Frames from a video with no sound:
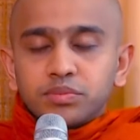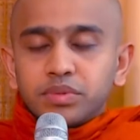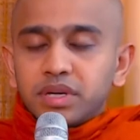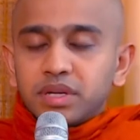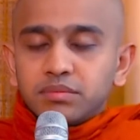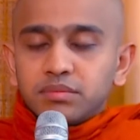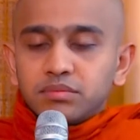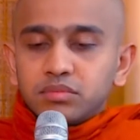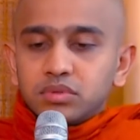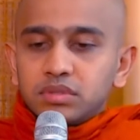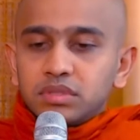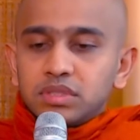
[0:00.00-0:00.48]

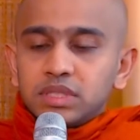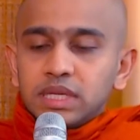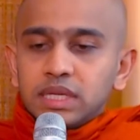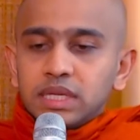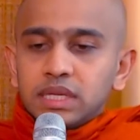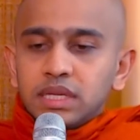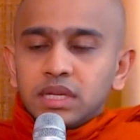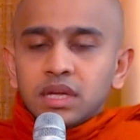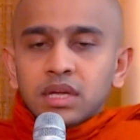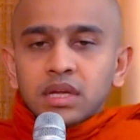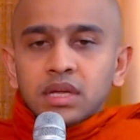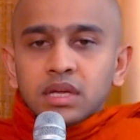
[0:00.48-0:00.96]
Buddha,
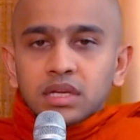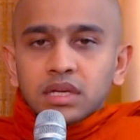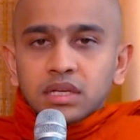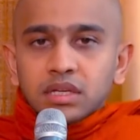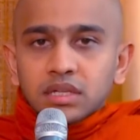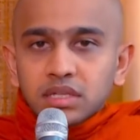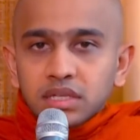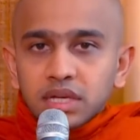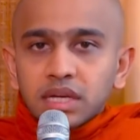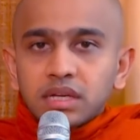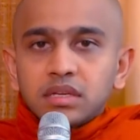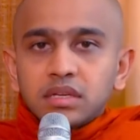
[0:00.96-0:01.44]

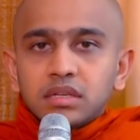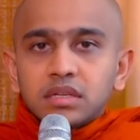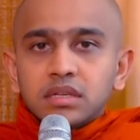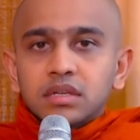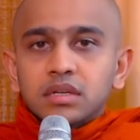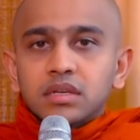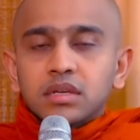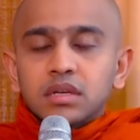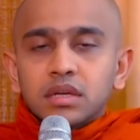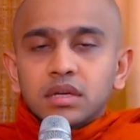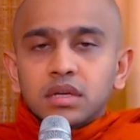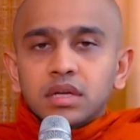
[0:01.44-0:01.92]
yet
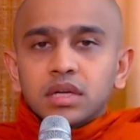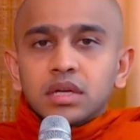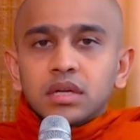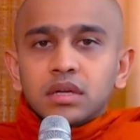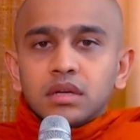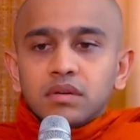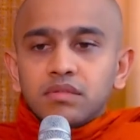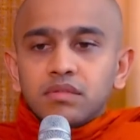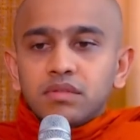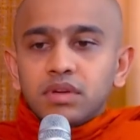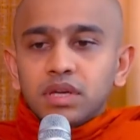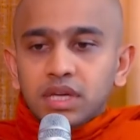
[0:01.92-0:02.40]

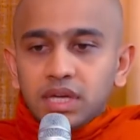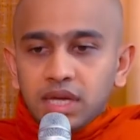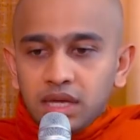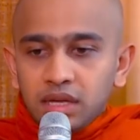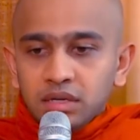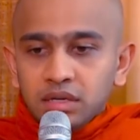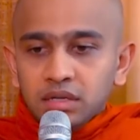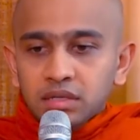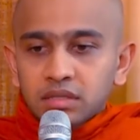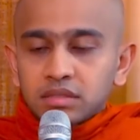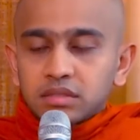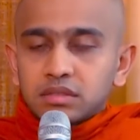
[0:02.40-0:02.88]
we
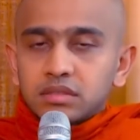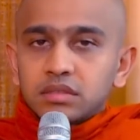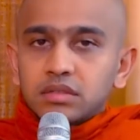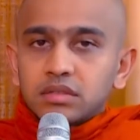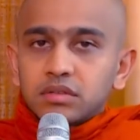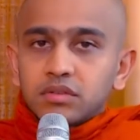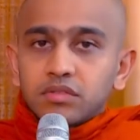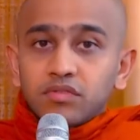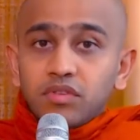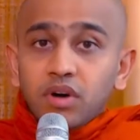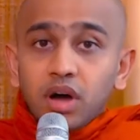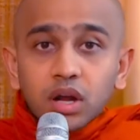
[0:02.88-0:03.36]
can
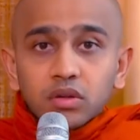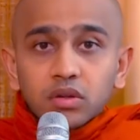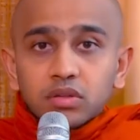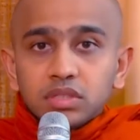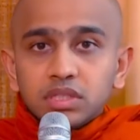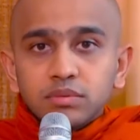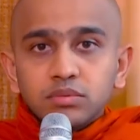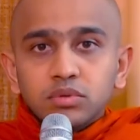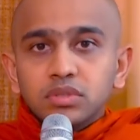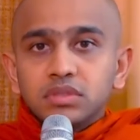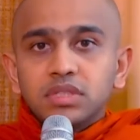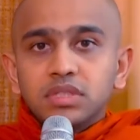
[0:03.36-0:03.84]
follow the
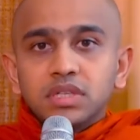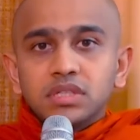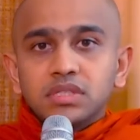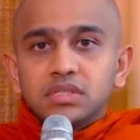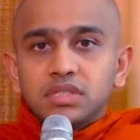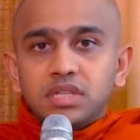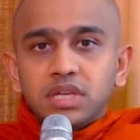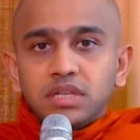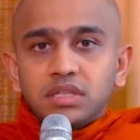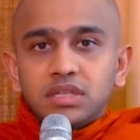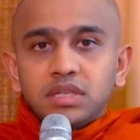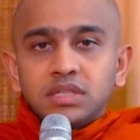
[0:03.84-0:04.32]
Buddha's
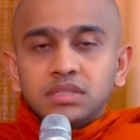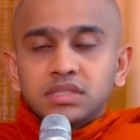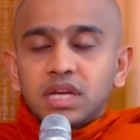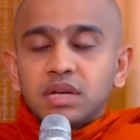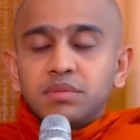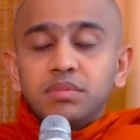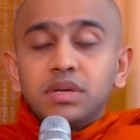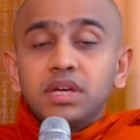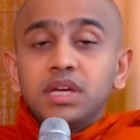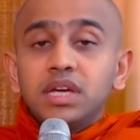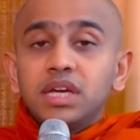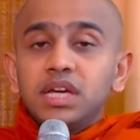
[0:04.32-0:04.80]
teachings and
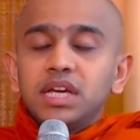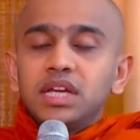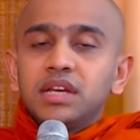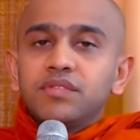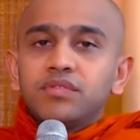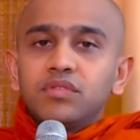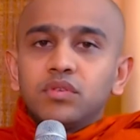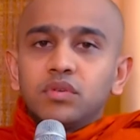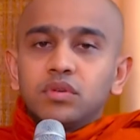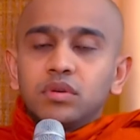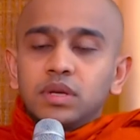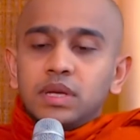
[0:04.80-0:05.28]
be
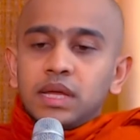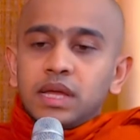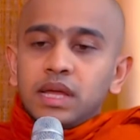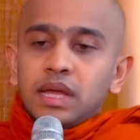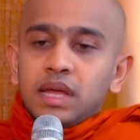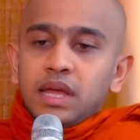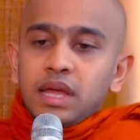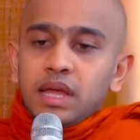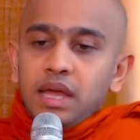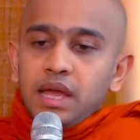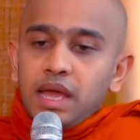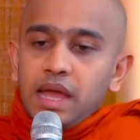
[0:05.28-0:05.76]
heedful.
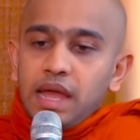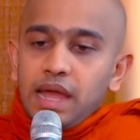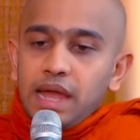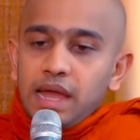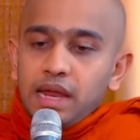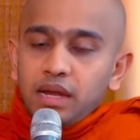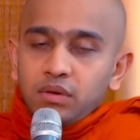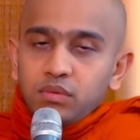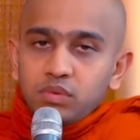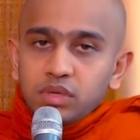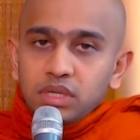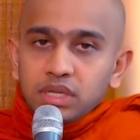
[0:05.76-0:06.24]

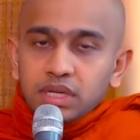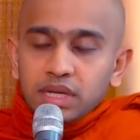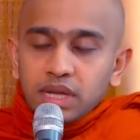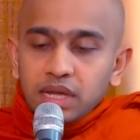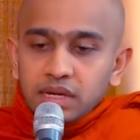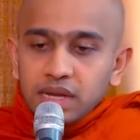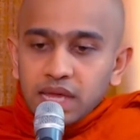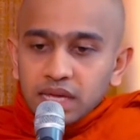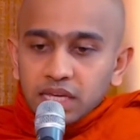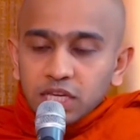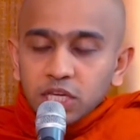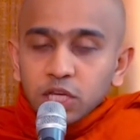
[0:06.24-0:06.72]
And we can
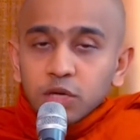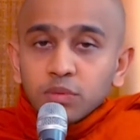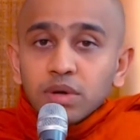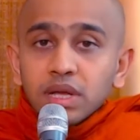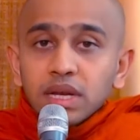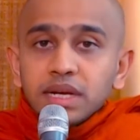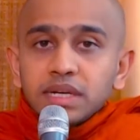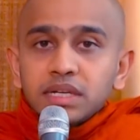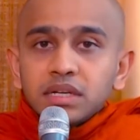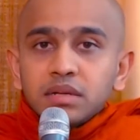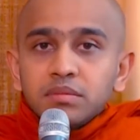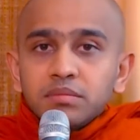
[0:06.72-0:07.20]

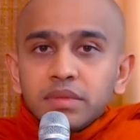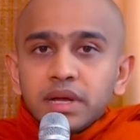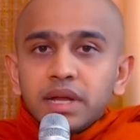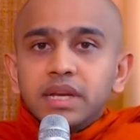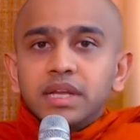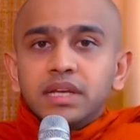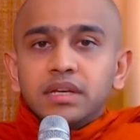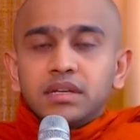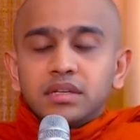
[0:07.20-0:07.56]
accumulate a merit,